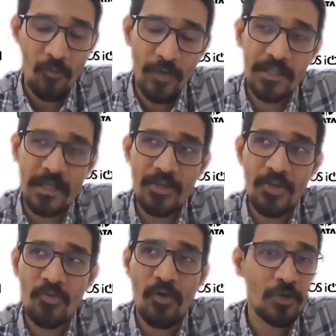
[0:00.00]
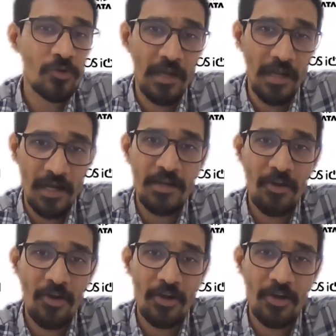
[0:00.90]
whether you want to
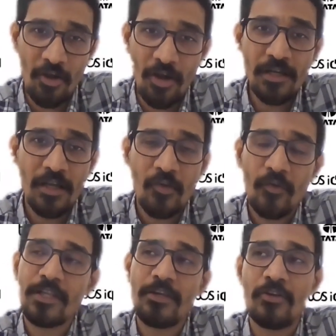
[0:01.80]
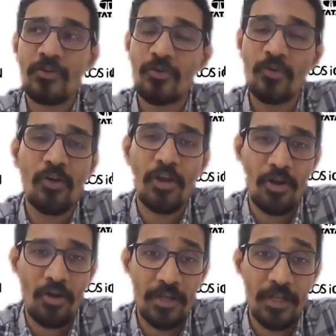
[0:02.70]
learn or not, whether you want to grow
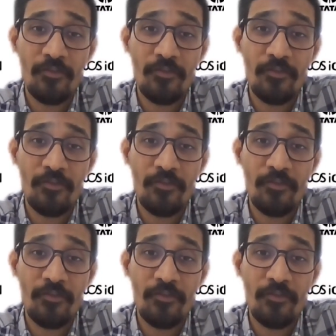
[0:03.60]
or not.